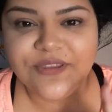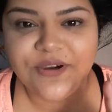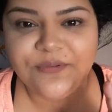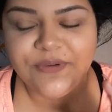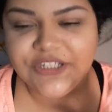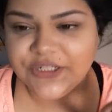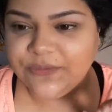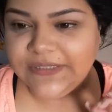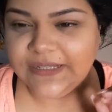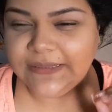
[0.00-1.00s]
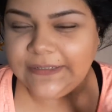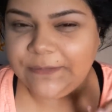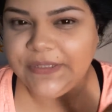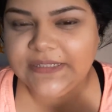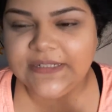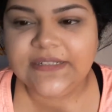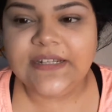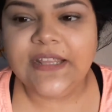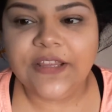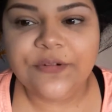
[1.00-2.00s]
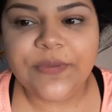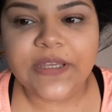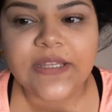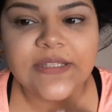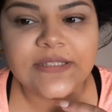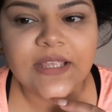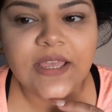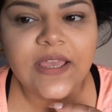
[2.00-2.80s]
do though wish it was a little bit tinted yellow, because